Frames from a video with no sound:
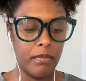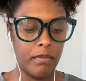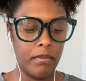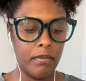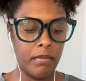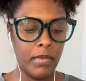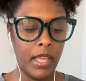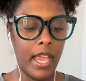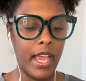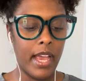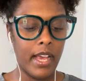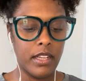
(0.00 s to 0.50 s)

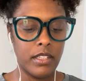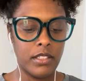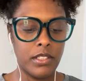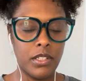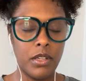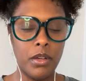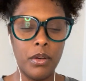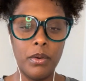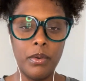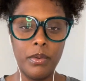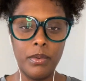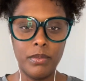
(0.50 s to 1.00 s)
yeah,
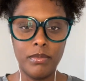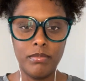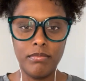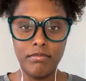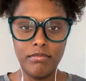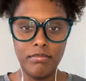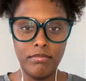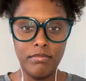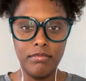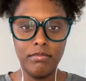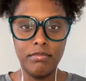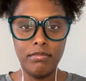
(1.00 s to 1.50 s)
so
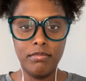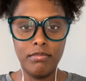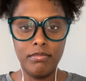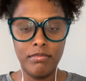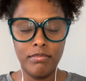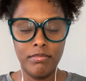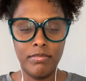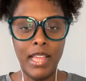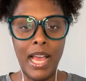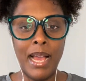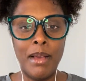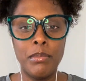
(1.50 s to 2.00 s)

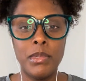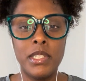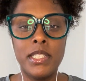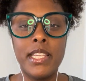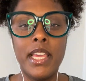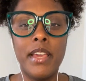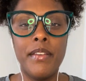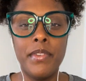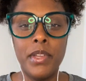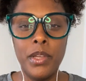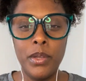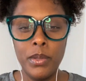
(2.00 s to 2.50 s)
I'm just
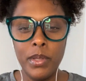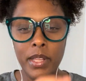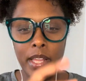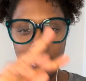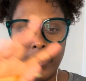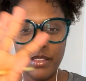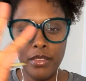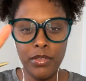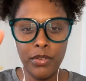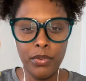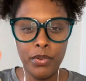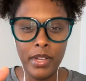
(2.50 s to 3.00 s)
giving you
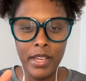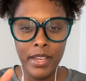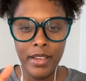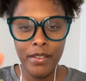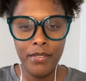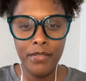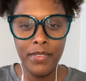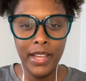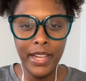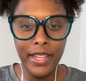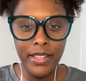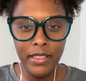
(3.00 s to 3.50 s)
like three
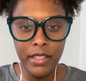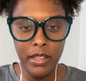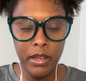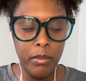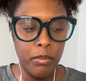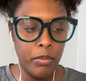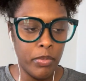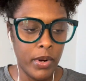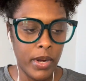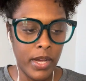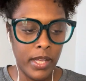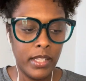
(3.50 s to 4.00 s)
of like the
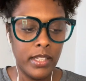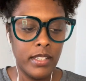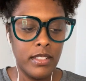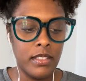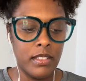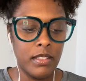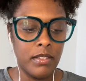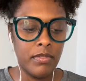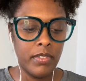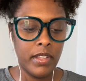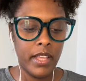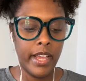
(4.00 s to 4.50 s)
umbrellas
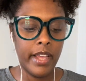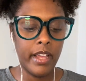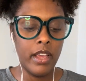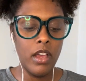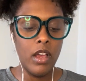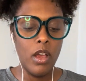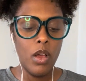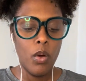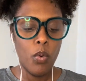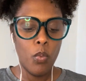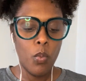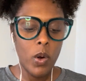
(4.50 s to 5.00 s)
of like
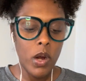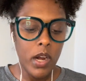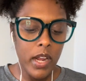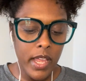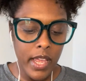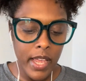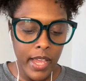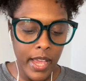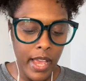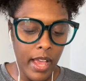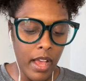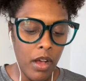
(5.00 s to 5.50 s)

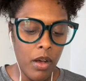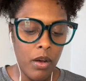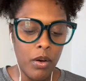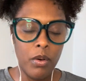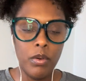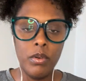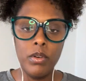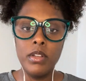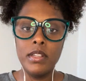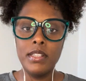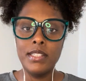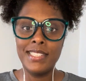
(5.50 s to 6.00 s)
working
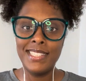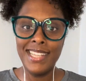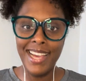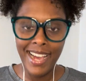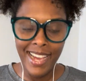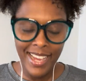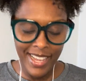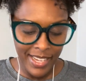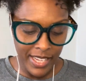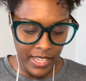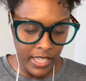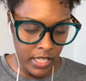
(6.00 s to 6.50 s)
out,
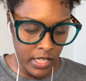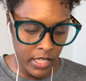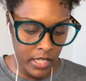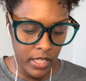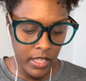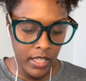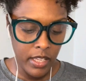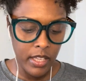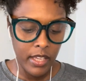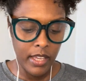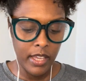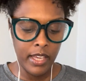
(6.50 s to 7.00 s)

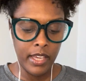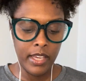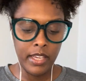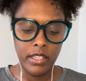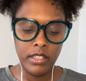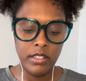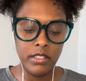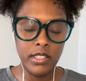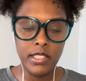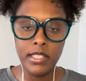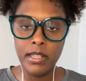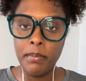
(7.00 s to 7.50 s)
diet,
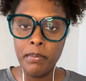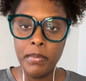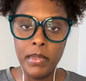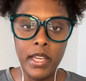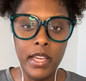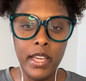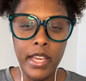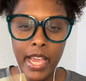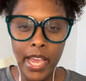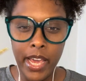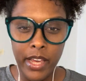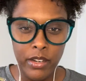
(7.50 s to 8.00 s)
and
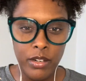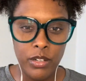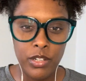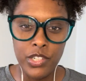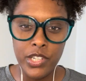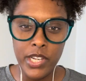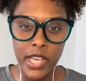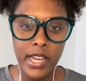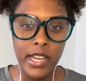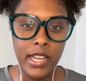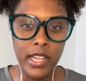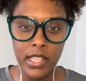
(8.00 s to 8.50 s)
something
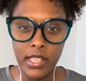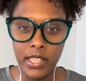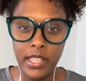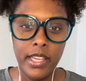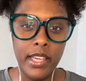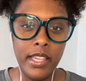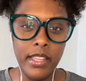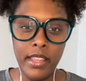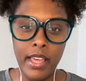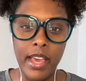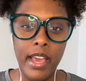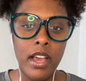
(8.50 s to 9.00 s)

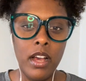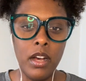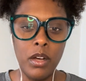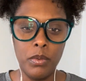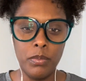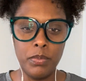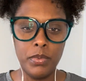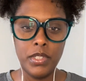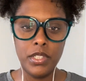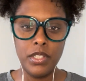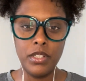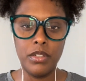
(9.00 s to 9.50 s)
energetically that
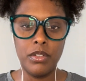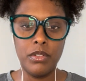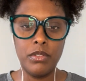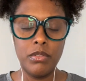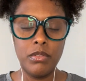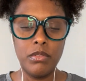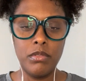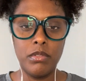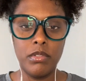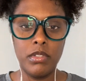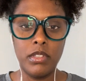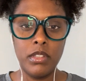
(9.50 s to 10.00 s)
helps you.
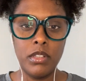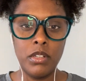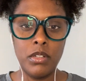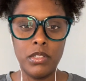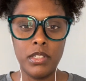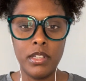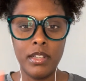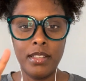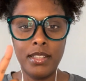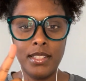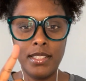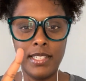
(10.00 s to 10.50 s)
Those
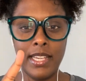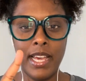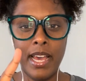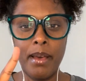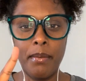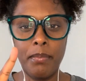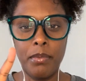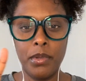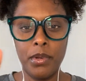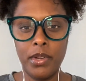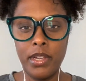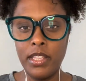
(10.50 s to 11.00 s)
are the
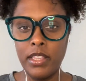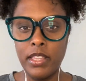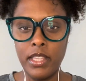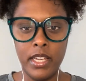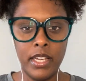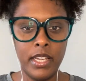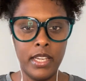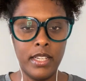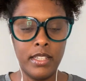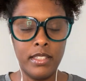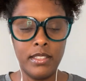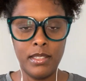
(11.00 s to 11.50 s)
top three
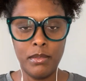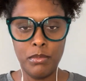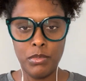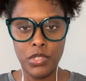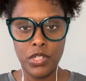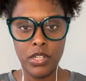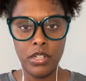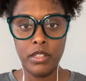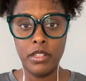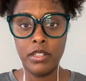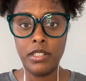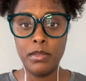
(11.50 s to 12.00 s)
things. I'm
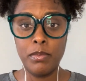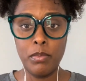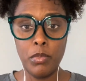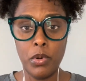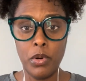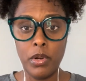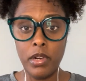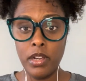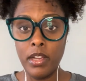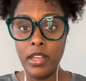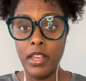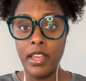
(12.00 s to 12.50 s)
sure there's
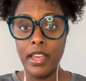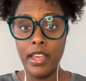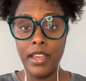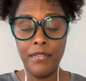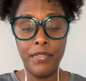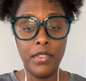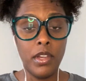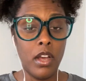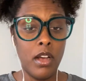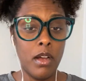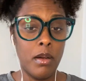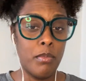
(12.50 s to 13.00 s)
more. If
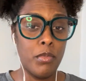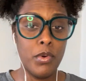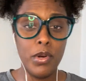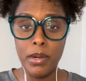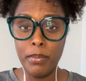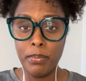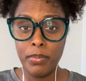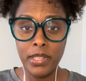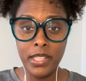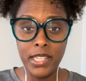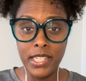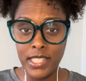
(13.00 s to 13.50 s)
there are more,
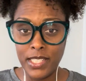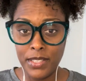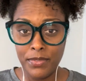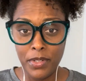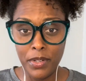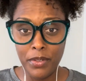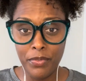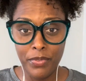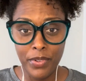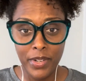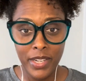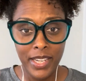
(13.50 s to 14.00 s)
please
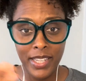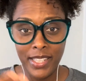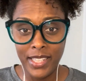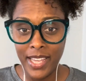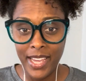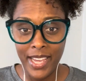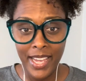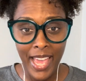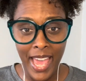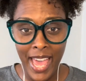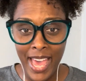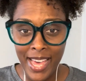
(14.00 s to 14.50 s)
feel free
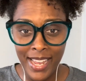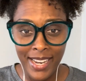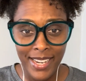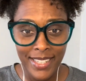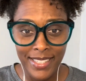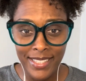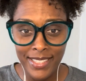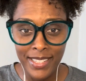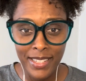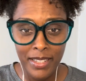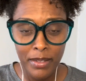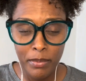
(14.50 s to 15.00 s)
like add
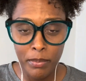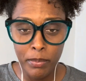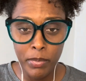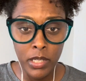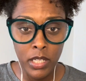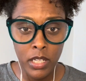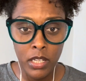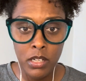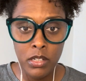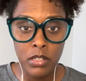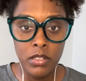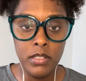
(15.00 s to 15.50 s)
it to
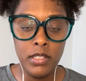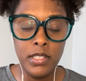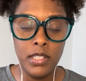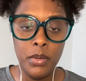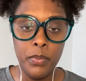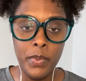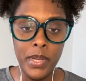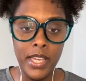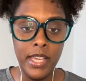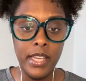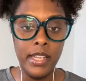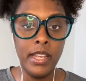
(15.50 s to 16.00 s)
below so
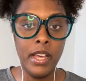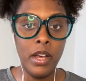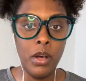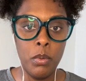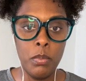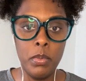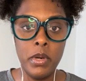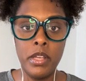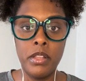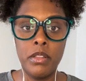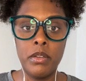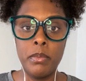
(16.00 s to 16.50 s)
we can
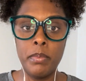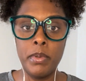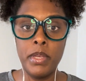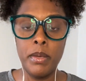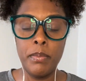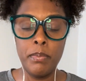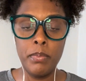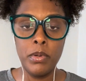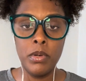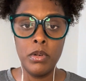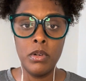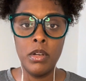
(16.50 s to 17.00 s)
help other
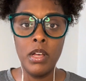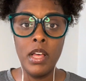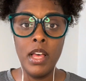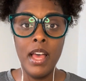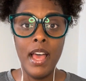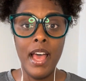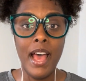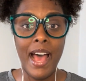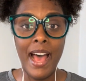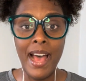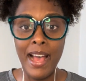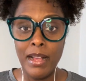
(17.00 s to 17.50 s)
people.
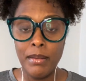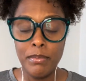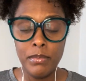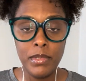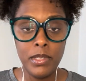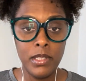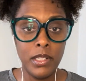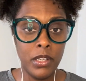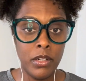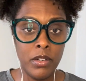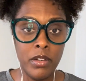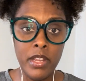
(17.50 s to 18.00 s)
I'm
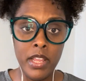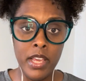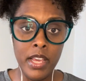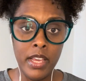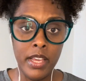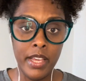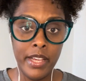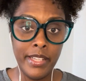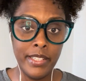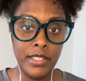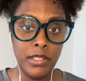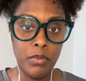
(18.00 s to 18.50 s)

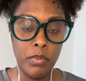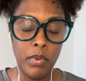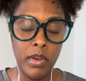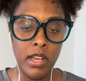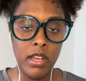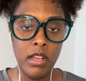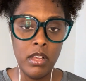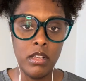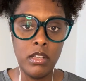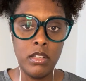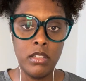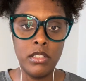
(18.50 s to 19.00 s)
learning as
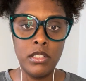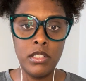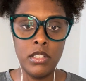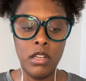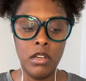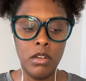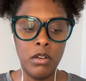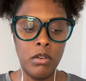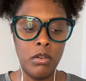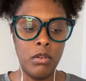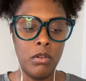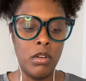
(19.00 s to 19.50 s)
well,
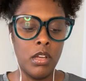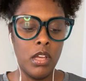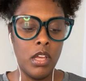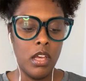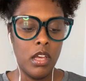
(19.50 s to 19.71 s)
so